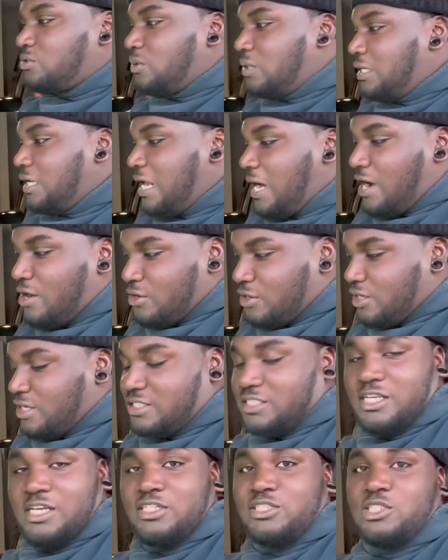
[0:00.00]
one louder because
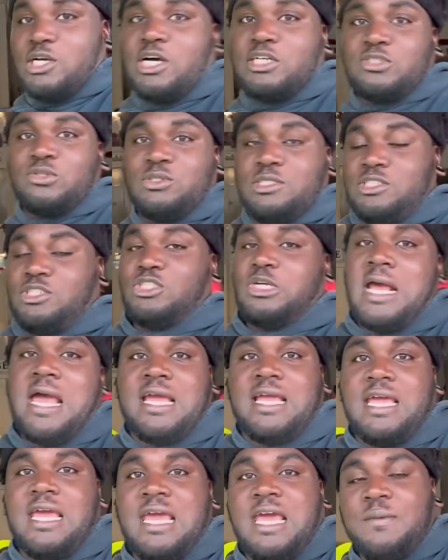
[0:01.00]
the exhaust on the track
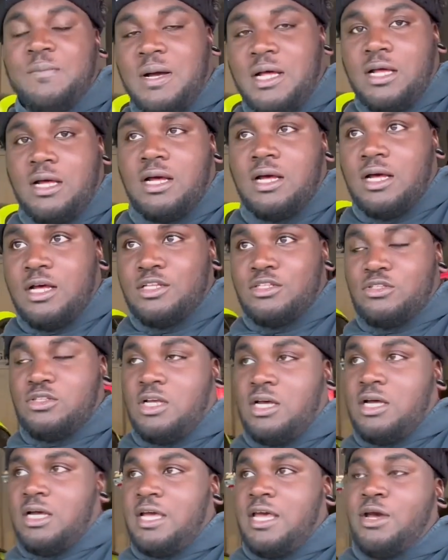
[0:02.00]
and my uh, uh,
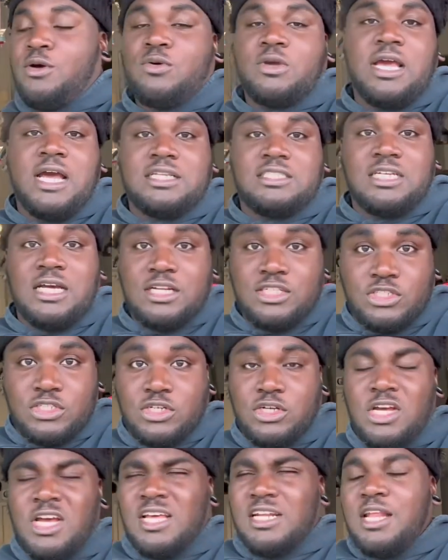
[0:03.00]
Hellcat Challenger,
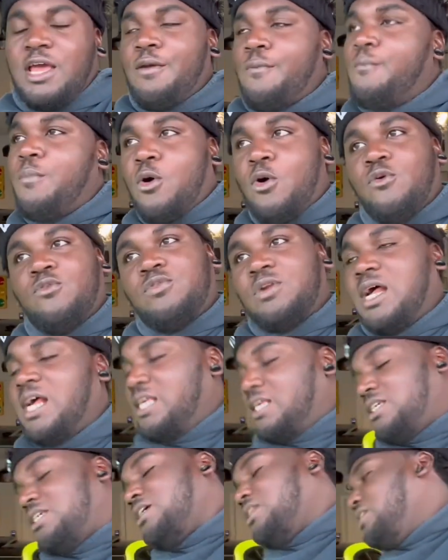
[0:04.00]
they both
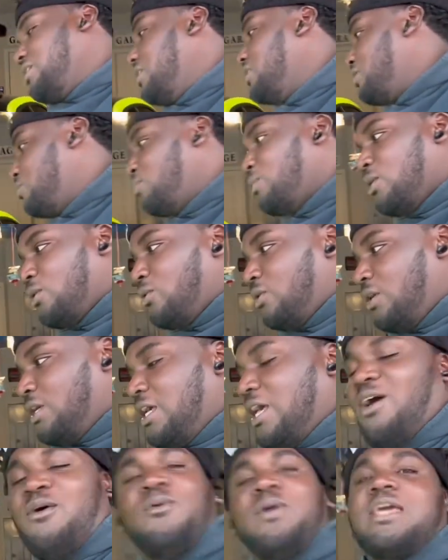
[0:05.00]
like killing this, bro.
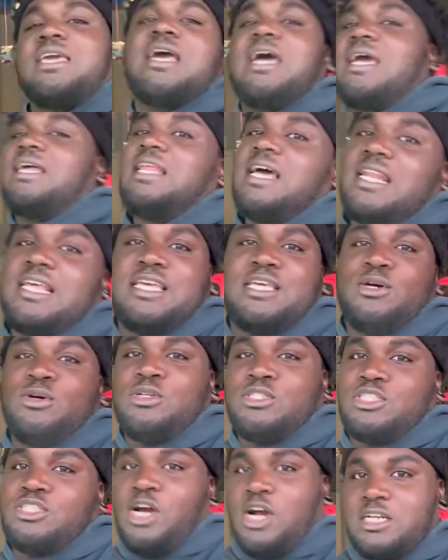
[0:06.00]
And we can't let it kill the
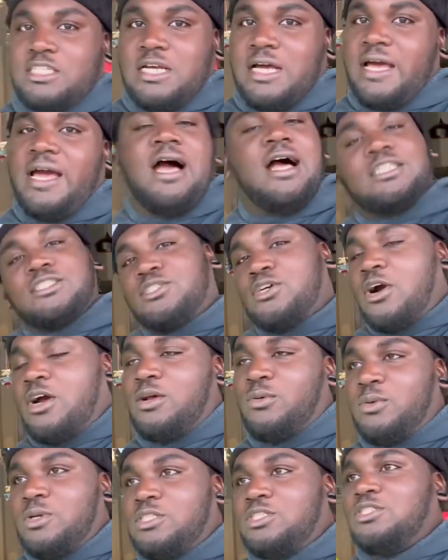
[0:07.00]
Charger. Right? I started
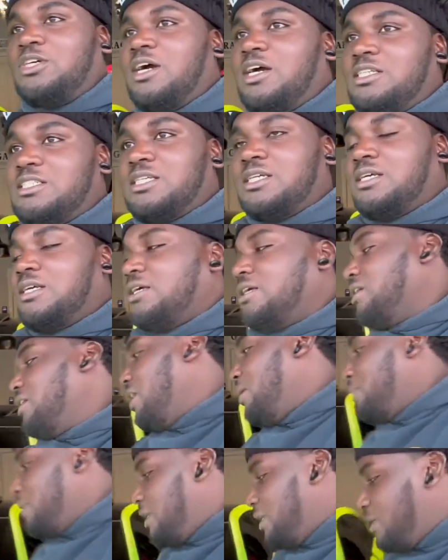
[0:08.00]
with the Charger.
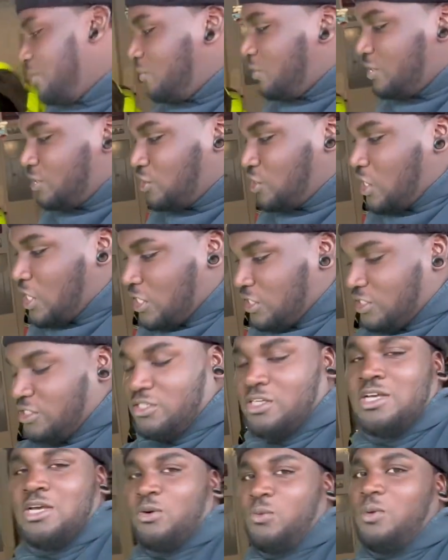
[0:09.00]
I'm ending with the Charger.
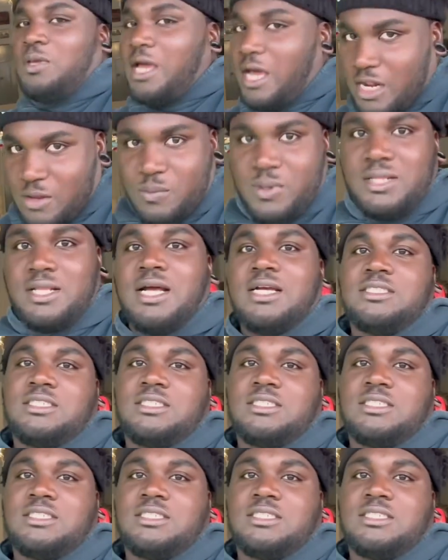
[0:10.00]
We gotta make that